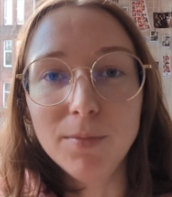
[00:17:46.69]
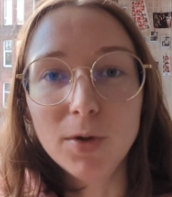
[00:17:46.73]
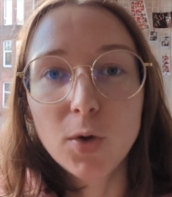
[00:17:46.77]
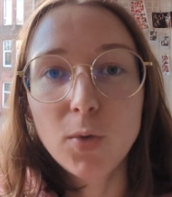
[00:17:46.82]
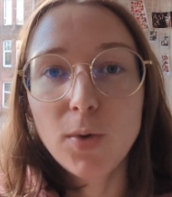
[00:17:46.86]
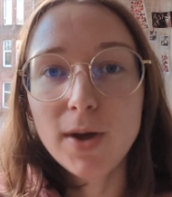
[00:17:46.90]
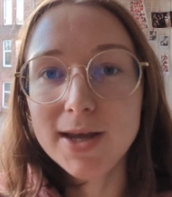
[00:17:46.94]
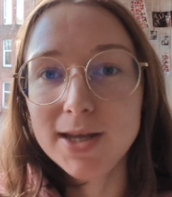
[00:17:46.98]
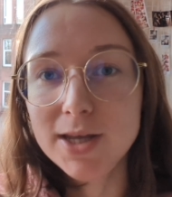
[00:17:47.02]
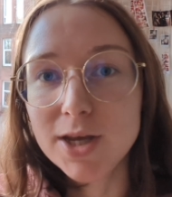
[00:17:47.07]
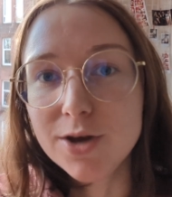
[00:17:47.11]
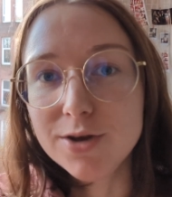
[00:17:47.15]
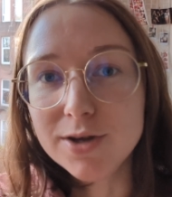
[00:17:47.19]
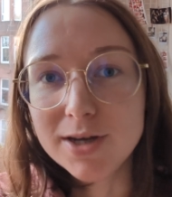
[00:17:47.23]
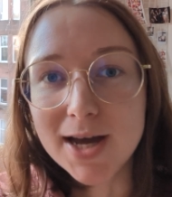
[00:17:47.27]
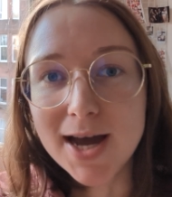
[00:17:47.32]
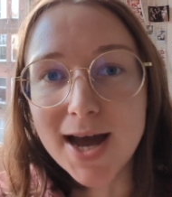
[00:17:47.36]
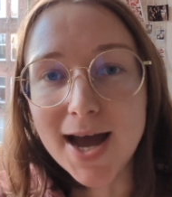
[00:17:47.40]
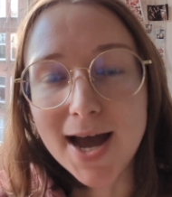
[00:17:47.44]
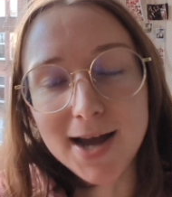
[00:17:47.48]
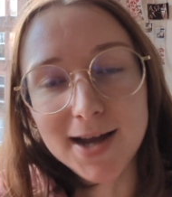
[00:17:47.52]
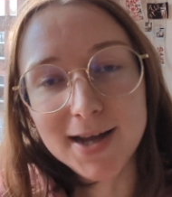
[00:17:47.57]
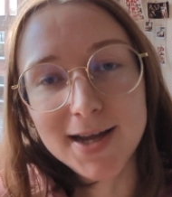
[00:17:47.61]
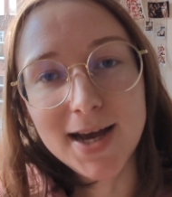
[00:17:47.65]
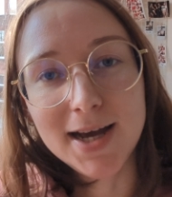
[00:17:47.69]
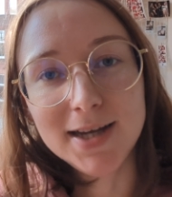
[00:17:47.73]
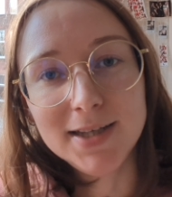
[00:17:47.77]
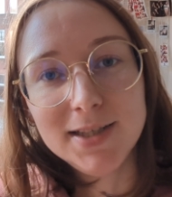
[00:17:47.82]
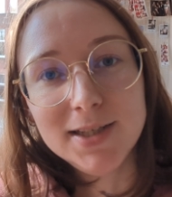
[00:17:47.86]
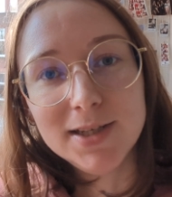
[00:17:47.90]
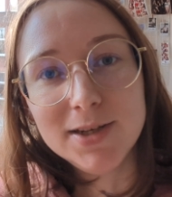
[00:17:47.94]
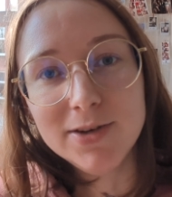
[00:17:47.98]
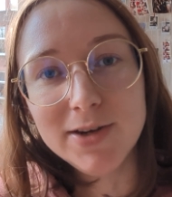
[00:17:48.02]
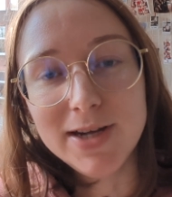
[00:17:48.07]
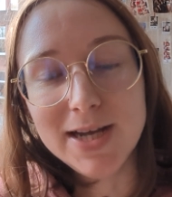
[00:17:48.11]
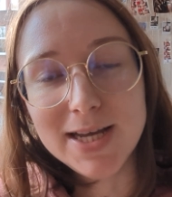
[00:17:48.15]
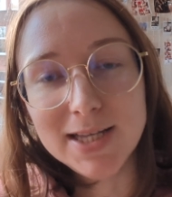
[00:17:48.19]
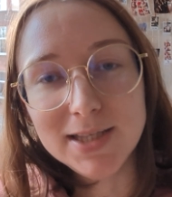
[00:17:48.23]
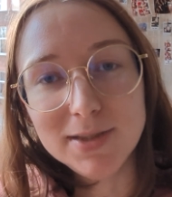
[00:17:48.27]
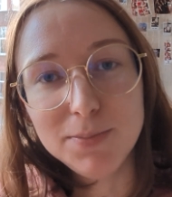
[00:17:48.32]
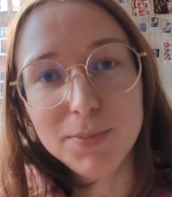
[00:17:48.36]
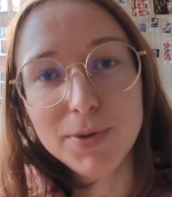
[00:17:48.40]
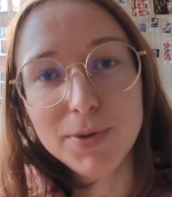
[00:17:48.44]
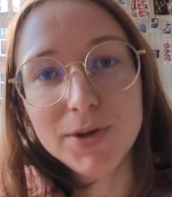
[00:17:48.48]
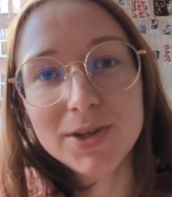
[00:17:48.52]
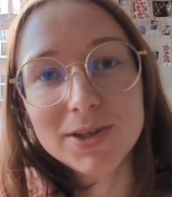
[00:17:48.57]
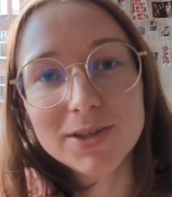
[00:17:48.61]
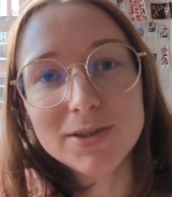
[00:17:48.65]
queer yoga at Category is
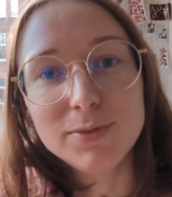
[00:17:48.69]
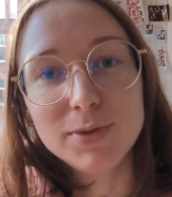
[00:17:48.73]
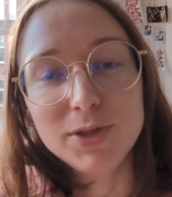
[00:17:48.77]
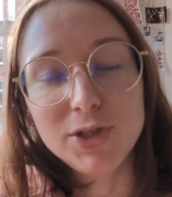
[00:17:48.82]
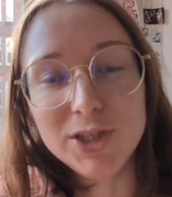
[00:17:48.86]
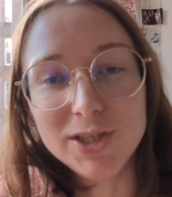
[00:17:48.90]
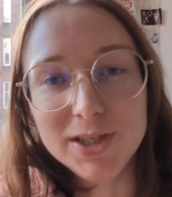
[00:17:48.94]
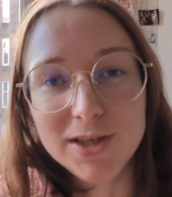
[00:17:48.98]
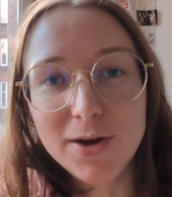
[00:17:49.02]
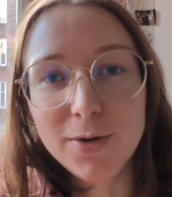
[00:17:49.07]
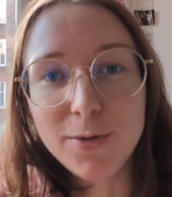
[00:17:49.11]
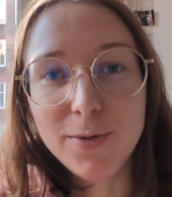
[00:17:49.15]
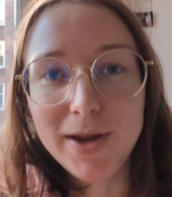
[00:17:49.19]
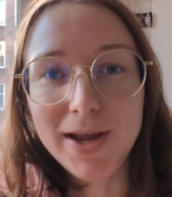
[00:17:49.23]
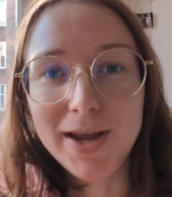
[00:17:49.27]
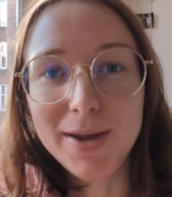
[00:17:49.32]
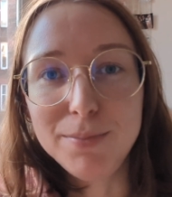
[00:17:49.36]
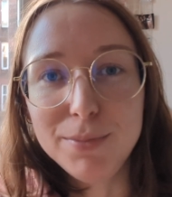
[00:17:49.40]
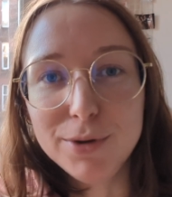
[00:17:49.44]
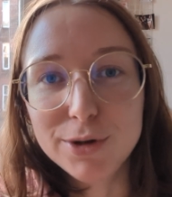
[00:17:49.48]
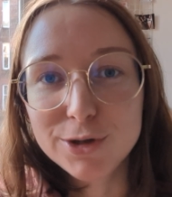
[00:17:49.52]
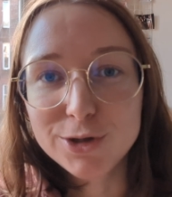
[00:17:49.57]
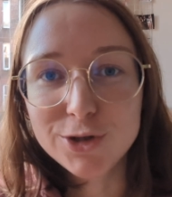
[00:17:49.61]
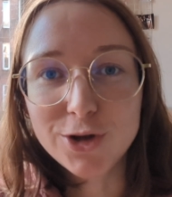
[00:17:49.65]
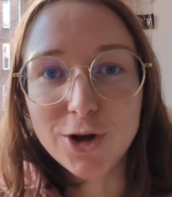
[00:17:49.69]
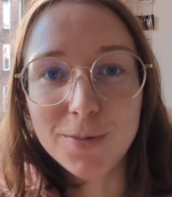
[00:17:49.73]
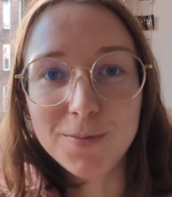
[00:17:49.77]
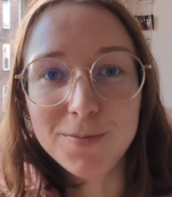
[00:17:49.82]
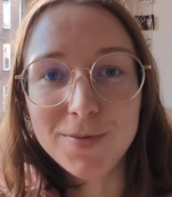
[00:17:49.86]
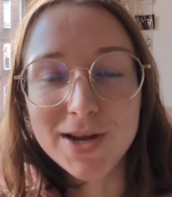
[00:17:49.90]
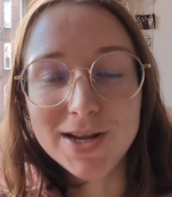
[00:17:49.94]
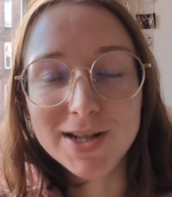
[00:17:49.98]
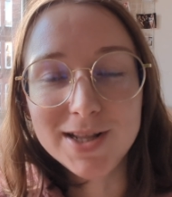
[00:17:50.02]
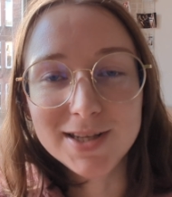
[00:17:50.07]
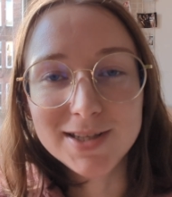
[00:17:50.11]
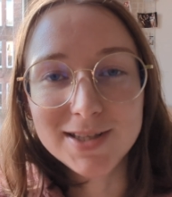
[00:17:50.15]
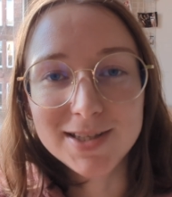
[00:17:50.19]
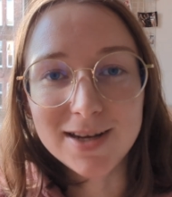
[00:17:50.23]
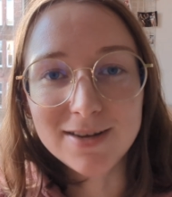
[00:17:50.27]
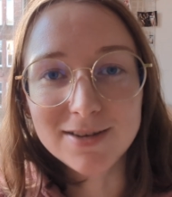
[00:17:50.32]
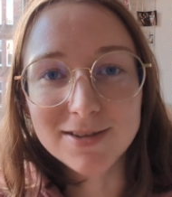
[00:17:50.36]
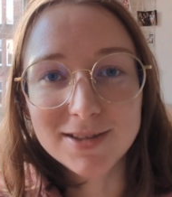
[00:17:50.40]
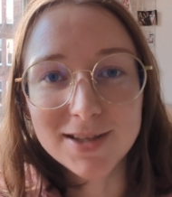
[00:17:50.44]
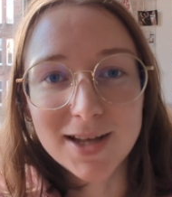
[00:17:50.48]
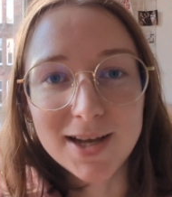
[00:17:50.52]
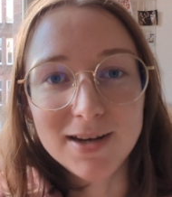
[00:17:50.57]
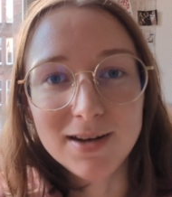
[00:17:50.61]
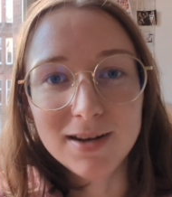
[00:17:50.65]
Books, which is a queer bookshop in the south
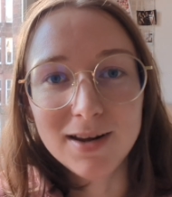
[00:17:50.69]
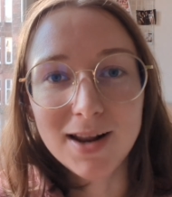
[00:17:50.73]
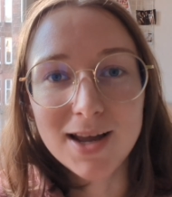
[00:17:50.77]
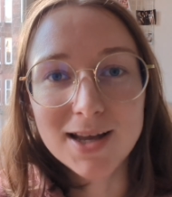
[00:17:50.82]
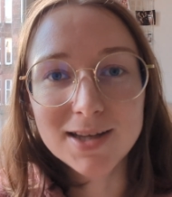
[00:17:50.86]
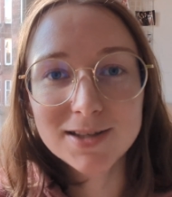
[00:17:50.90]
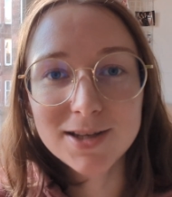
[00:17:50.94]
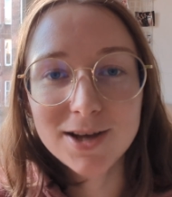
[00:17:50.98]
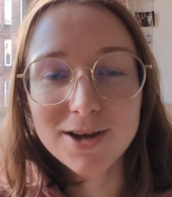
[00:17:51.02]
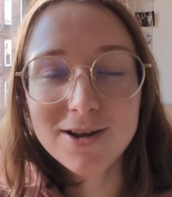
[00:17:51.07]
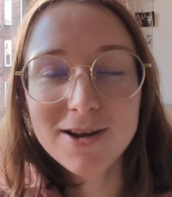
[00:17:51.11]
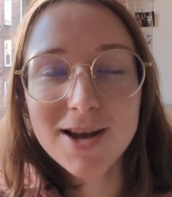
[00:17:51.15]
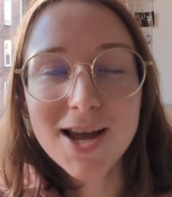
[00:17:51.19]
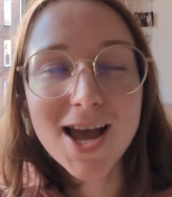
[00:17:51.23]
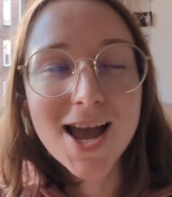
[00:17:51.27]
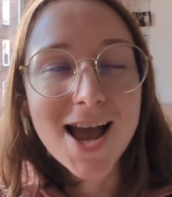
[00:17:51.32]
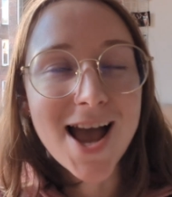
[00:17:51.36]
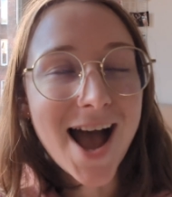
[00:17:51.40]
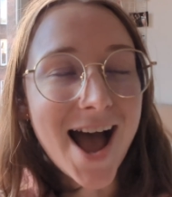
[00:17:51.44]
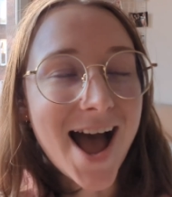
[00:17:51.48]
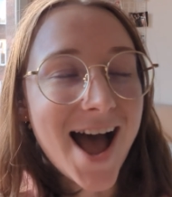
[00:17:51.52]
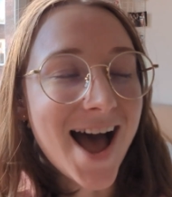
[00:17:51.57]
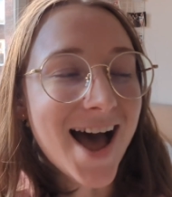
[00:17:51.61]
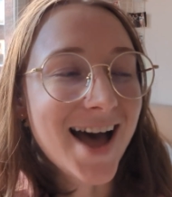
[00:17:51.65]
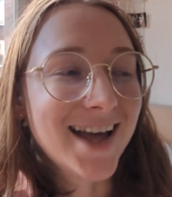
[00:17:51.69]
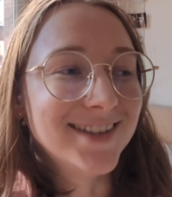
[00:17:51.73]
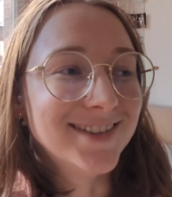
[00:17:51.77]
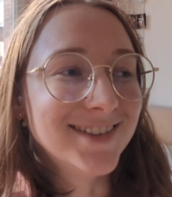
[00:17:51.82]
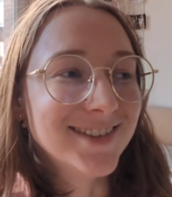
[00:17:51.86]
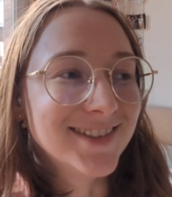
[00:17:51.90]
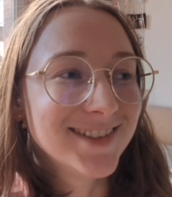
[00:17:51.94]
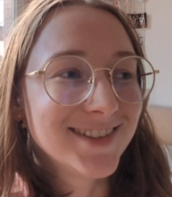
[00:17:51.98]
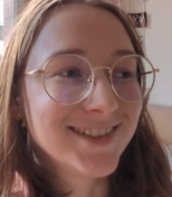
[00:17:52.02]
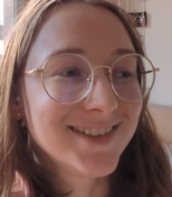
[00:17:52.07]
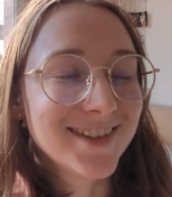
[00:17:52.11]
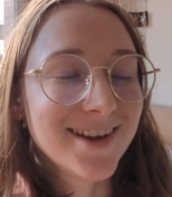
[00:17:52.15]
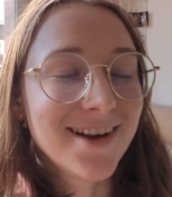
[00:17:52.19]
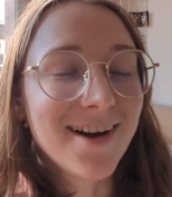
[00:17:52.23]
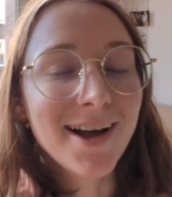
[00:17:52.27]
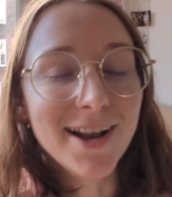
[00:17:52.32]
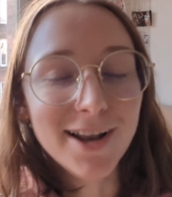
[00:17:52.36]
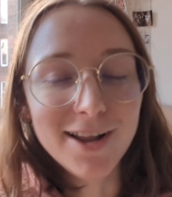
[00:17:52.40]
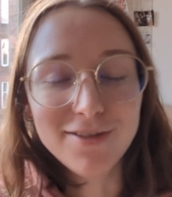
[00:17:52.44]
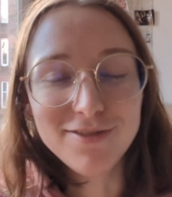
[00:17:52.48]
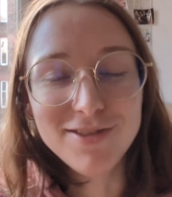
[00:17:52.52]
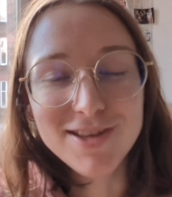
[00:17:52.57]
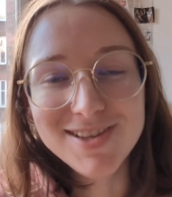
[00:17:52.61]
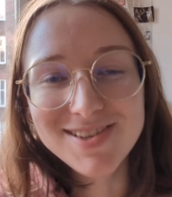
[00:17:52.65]
side of Glasgow, and I
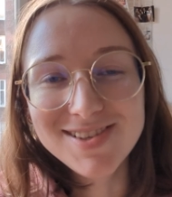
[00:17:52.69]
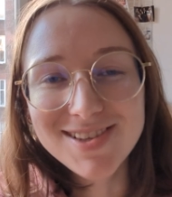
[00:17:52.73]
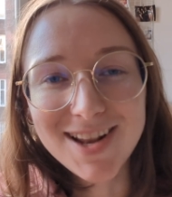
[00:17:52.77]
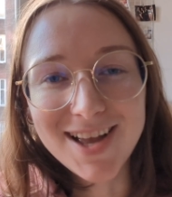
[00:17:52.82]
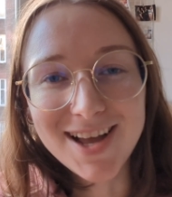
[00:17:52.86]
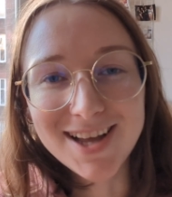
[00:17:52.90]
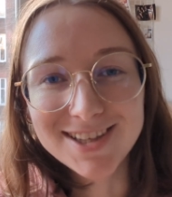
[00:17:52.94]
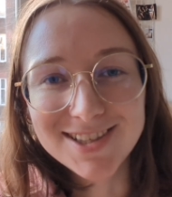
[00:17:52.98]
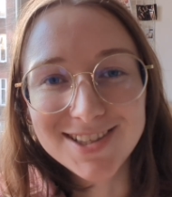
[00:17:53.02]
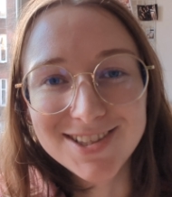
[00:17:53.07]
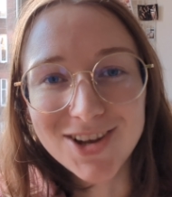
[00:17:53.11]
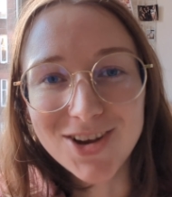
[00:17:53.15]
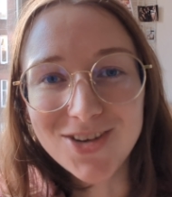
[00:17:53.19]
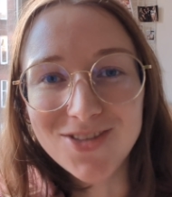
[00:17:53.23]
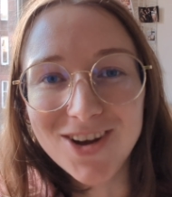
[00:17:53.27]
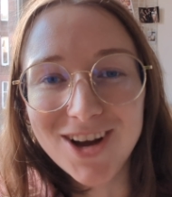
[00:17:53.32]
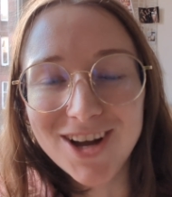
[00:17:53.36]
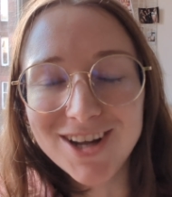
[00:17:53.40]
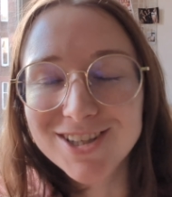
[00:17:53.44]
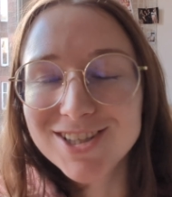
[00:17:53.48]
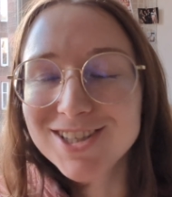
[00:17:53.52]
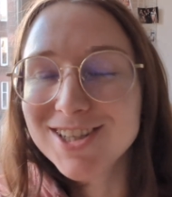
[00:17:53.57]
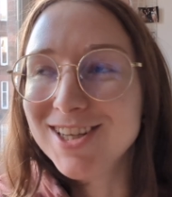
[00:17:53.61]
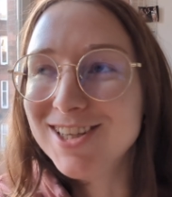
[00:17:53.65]
love this class so much.